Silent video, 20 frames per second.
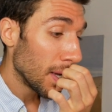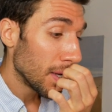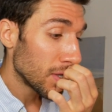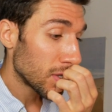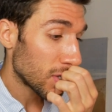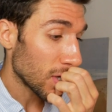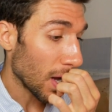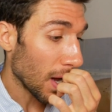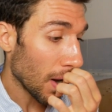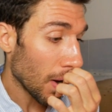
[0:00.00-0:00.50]

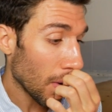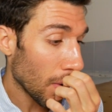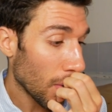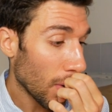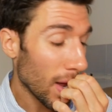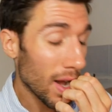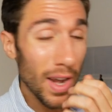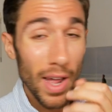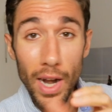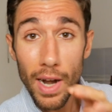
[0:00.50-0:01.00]

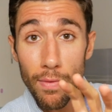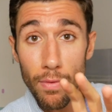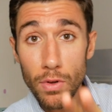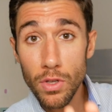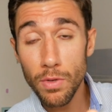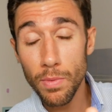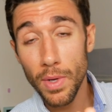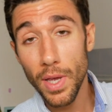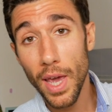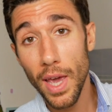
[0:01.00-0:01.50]
So, and not
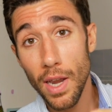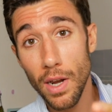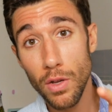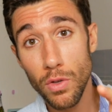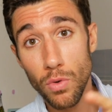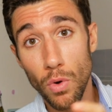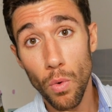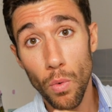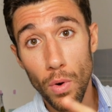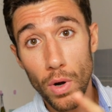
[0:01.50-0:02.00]
everyone's
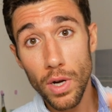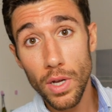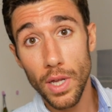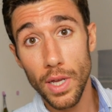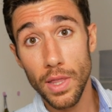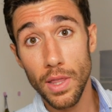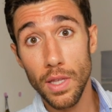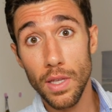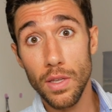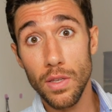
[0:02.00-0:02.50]
mechanics will work
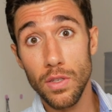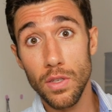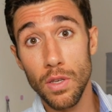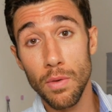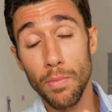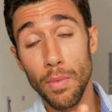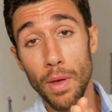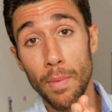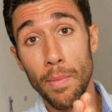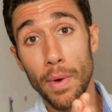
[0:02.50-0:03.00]
like this.
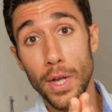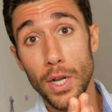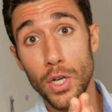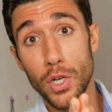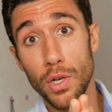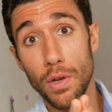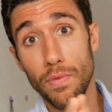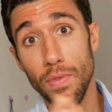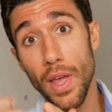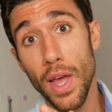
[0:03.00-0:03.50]
It might
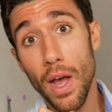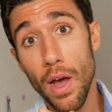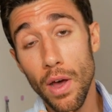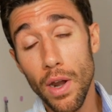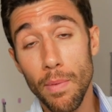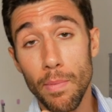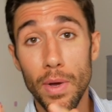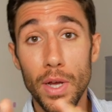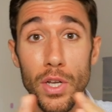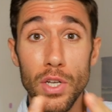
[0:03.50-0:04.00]
shift
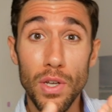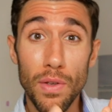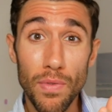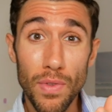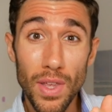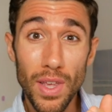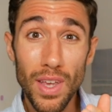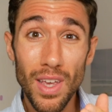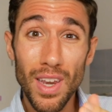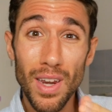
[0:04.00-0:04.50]
out, it might
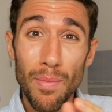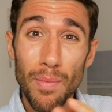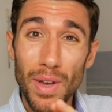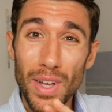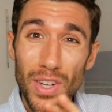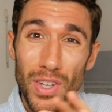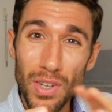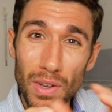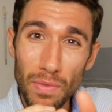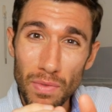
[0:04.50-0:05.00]
shift in, it
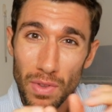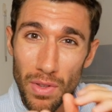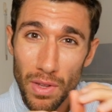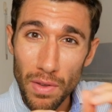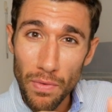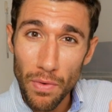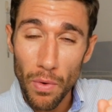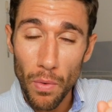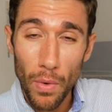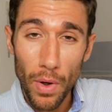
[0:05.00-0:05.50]
might shift in
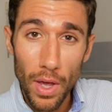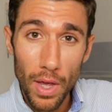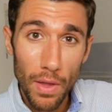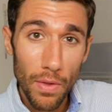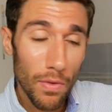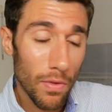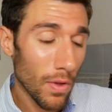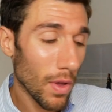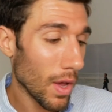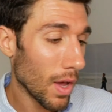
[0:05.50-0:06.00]
different
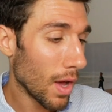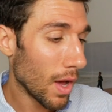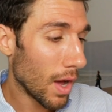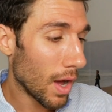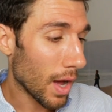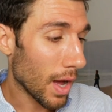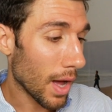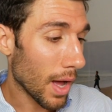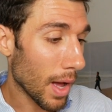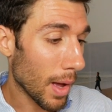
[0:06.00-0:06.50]
ways.
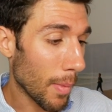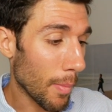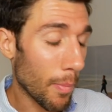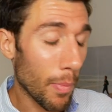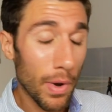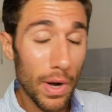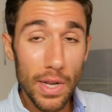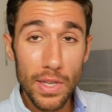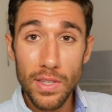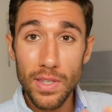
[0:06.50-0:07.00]
Um,
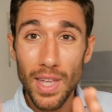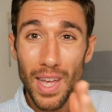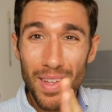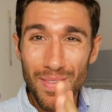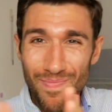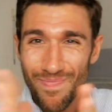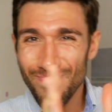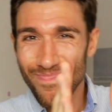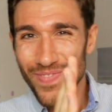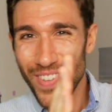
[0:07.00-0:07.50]
but it's
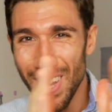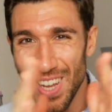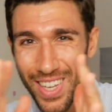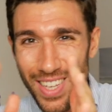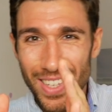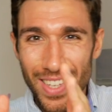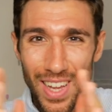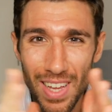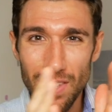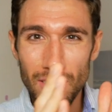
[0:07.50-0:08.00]
that
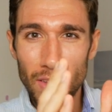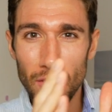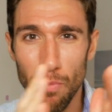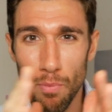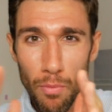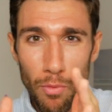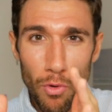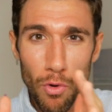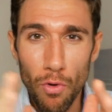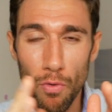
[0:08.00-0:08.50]
excessive
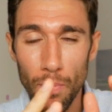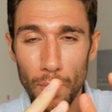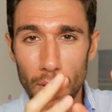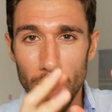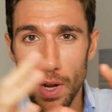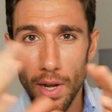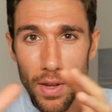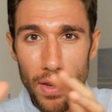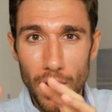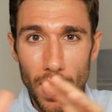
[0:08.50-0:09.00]

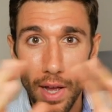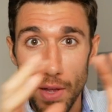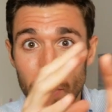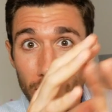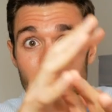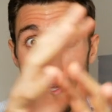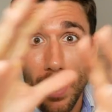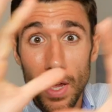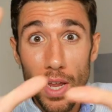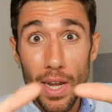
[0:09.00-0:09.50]
movement into
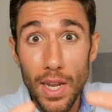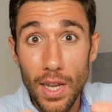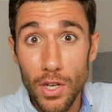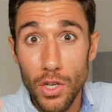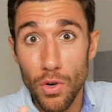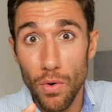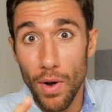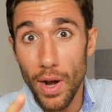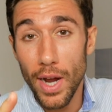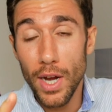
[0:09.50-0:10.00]
to any
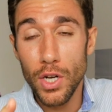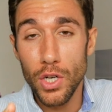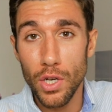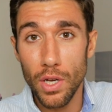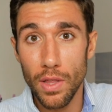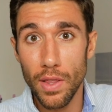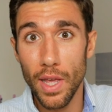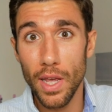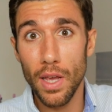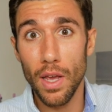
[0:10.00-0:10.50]

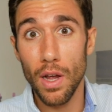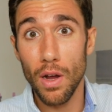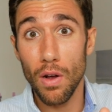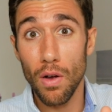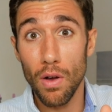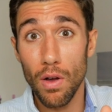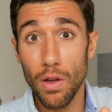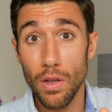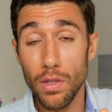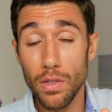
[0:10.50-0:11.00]
direction that can
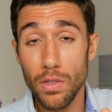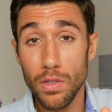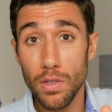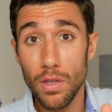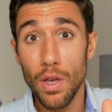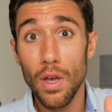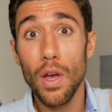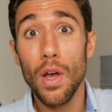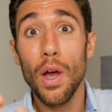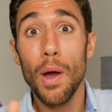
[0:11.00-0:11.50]

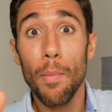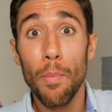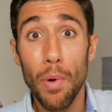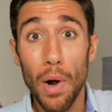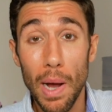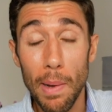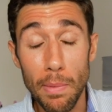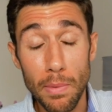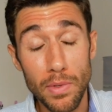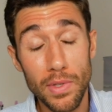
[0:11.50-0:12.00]
cause
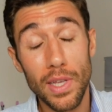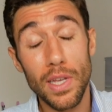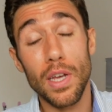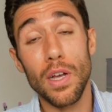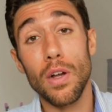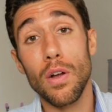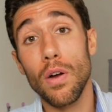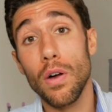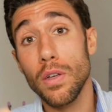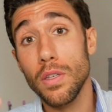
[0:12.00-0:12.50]
problems that
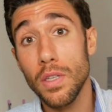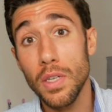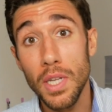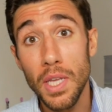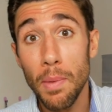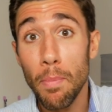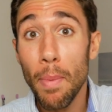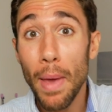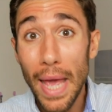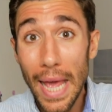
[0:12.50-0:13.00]
can cause
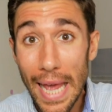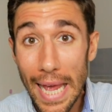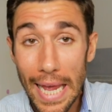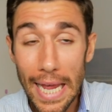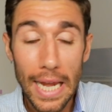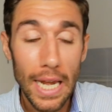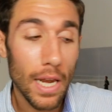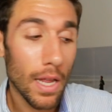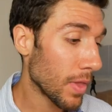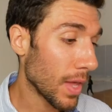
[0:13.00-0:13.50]
knee
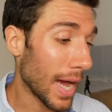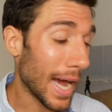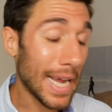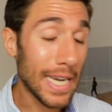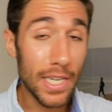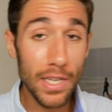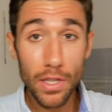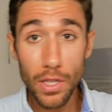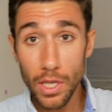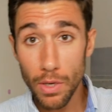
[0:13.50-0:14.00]
pain.
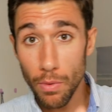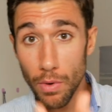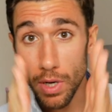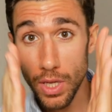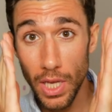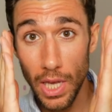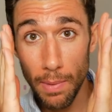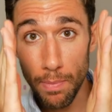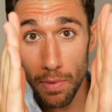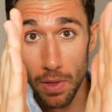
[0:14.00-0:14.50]
Ideally, you want
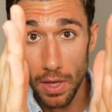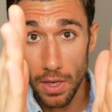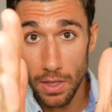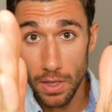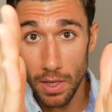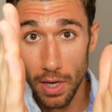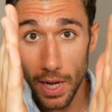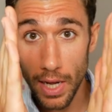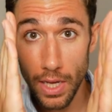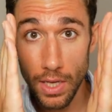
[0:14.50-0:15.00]
to keep
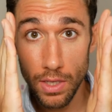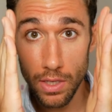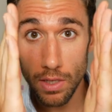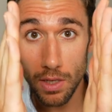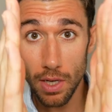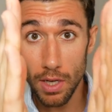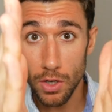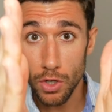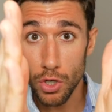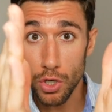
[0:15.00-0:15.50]
things
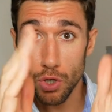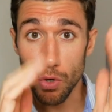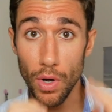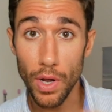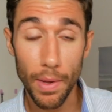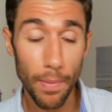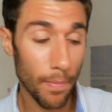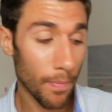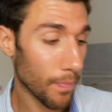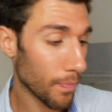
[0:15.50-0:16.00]
nice and
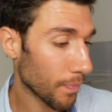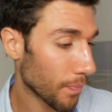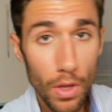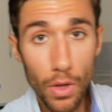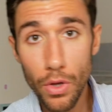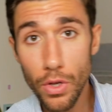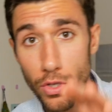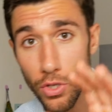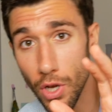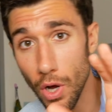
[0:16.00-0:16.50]
straight.
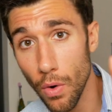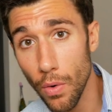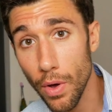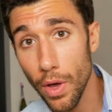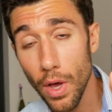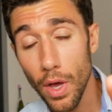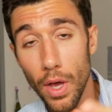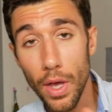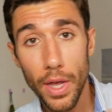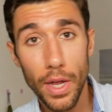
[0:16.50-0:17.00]
So
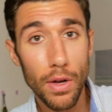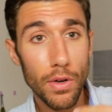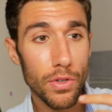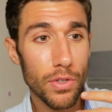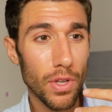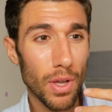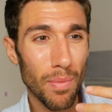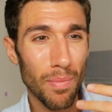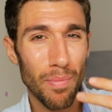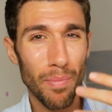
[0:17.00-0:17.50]
here's
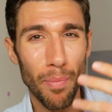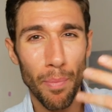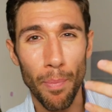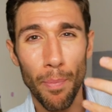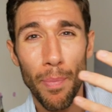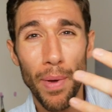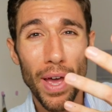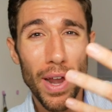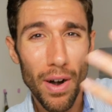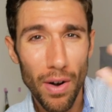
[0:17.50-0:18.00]
some
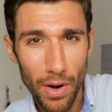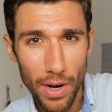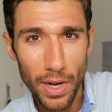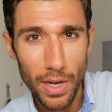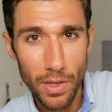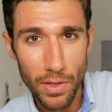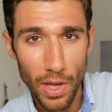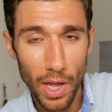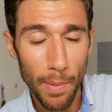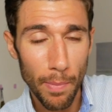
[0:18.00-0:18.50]
better
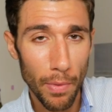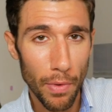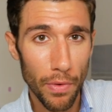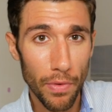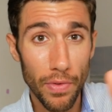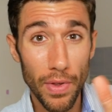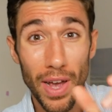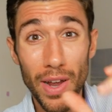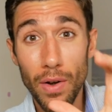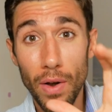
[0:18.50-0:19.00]

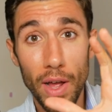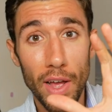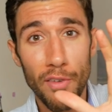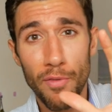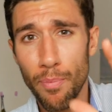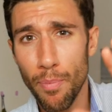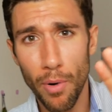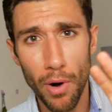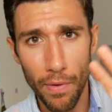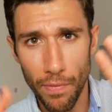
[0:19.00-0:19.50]
examples. I don't
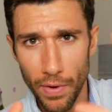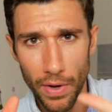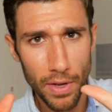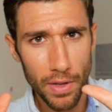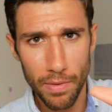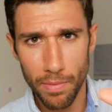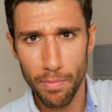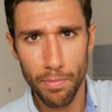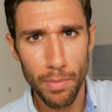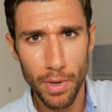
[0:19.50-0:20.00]
have
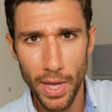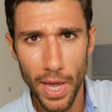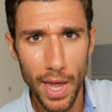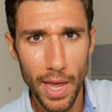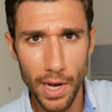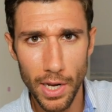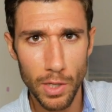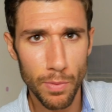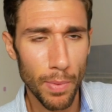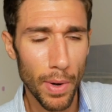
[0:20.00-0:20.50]
perfect
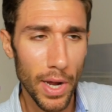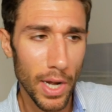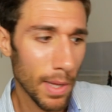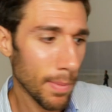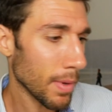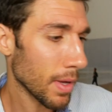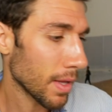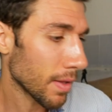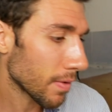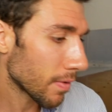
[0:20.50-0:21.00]
mechanics by any
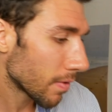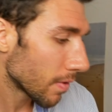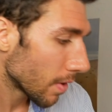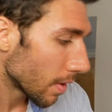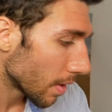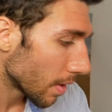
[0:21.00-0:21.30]
means.